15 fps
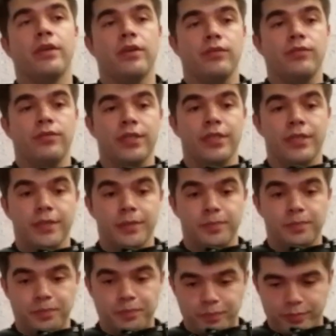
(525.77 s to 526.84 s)

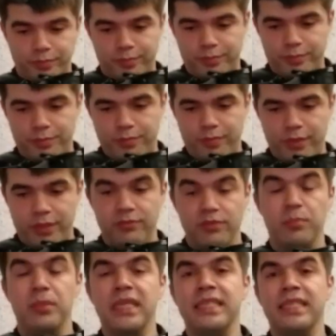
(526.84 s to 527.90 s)
the
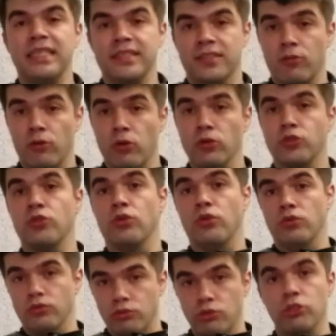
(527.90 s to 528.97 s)
beatings are also
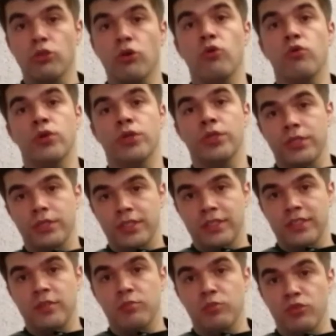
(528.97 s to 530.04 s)
slower as
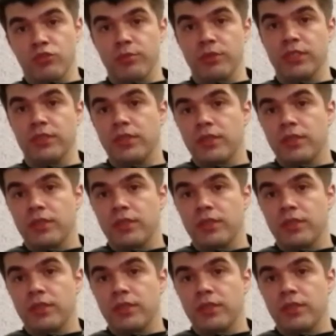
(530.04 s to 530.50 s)
a movement.